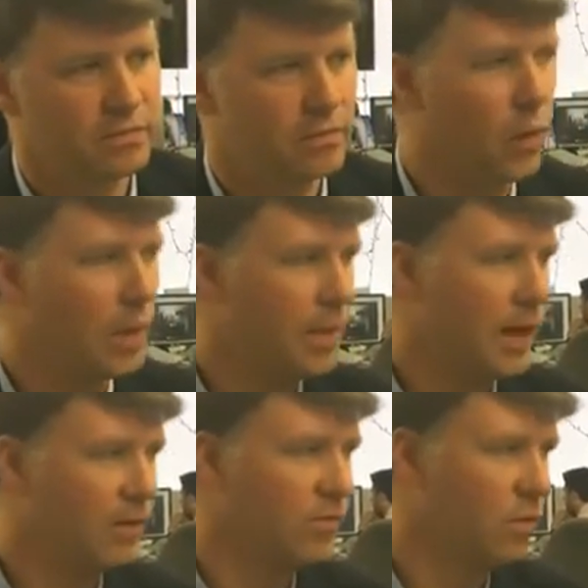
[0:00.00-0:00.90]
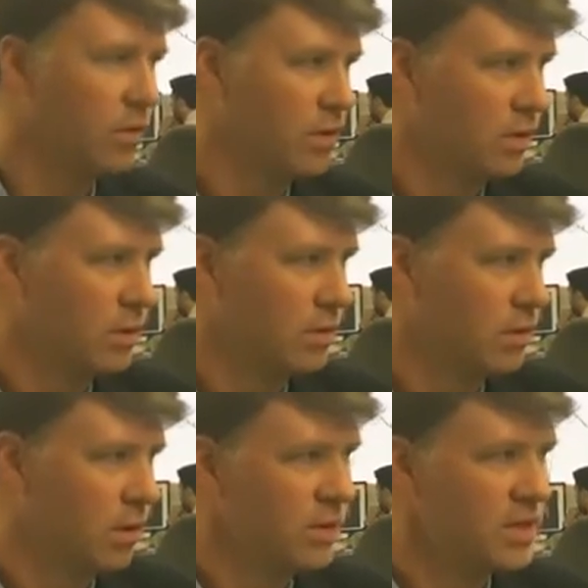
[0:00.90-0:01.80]
went back and forth
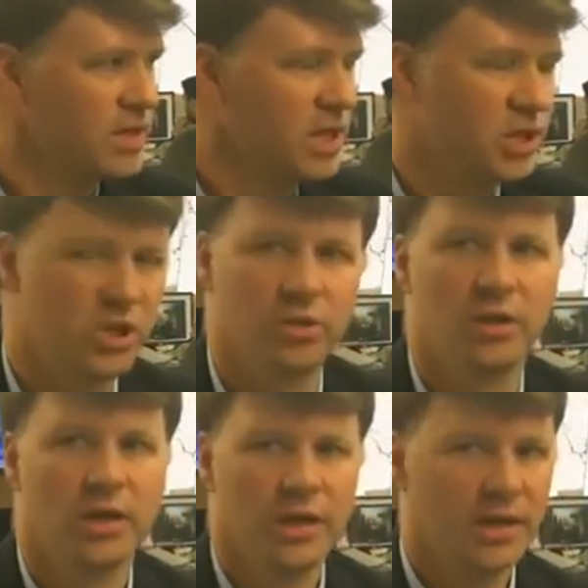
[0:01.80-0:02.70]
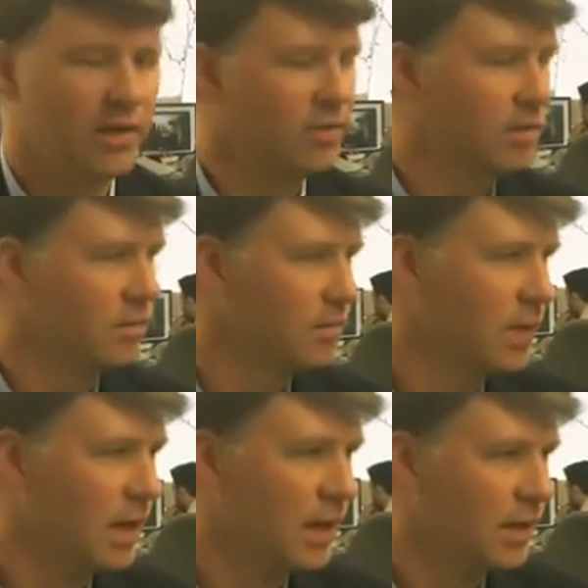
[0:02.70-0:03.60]
on this issue. Kevin,
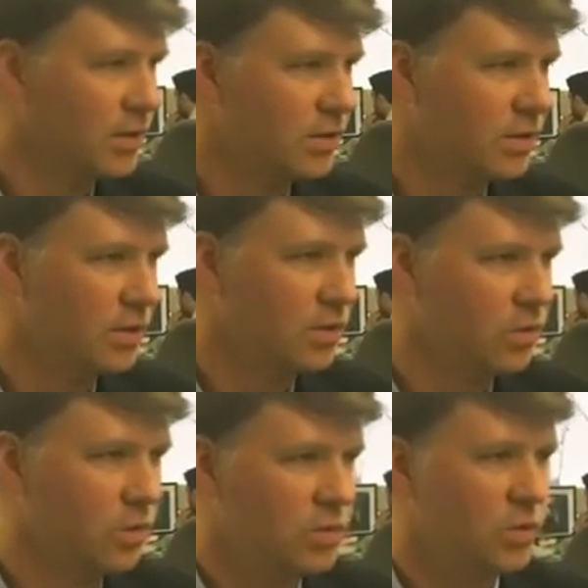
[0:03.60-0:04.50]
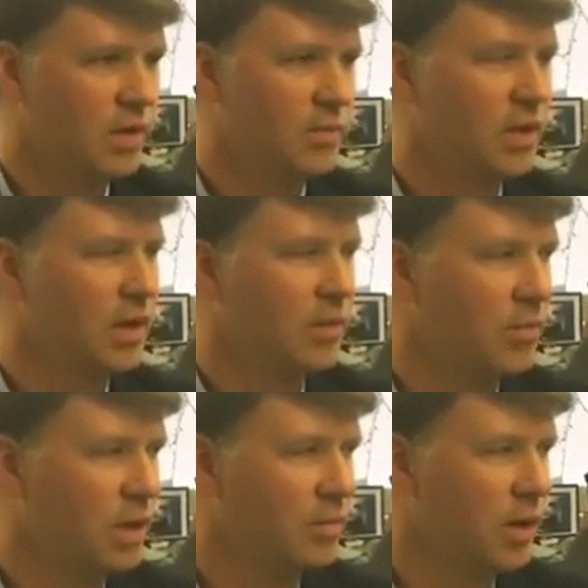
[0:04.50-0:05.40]
who was with him then, I
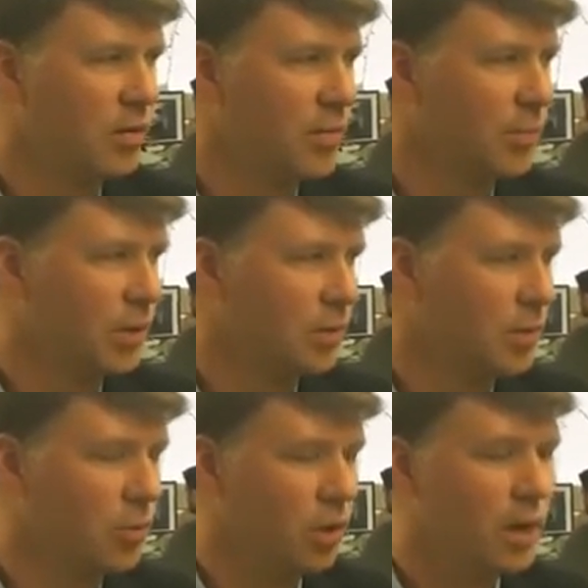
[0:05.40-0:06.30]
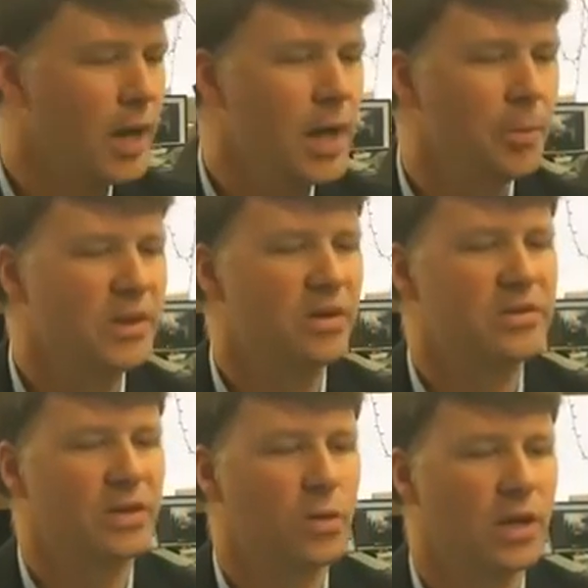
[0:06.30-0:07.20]
might remember a little bit more. But there is
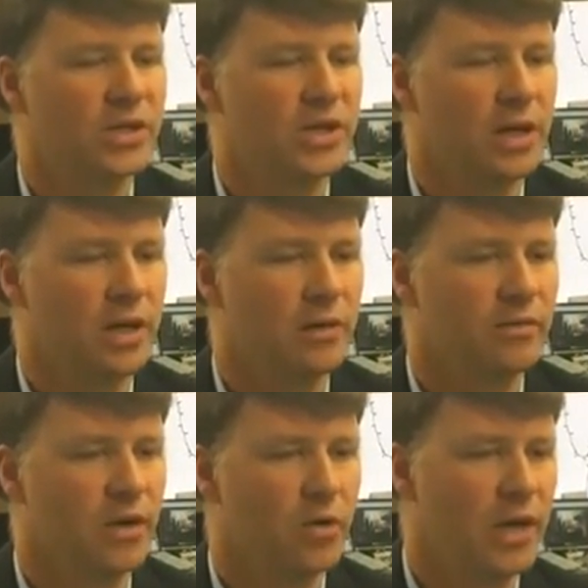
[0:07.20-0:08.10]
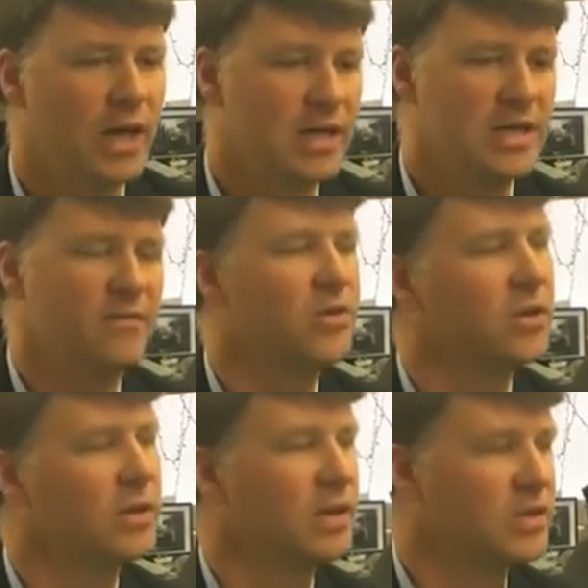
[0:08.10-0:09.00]
a question of, okay, if
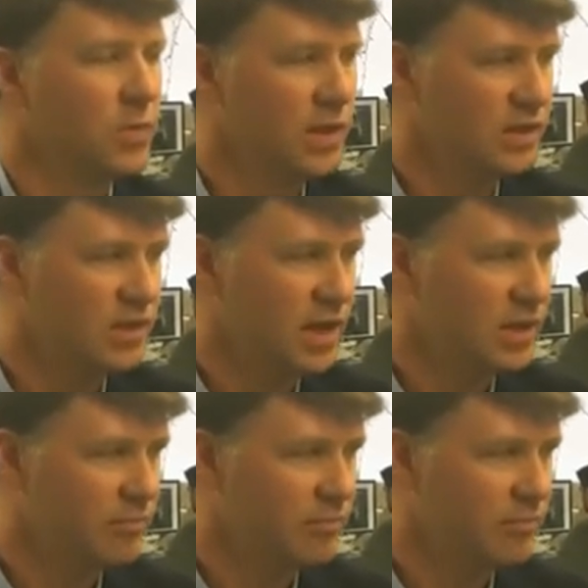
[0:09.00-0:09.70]
you're in a swing state,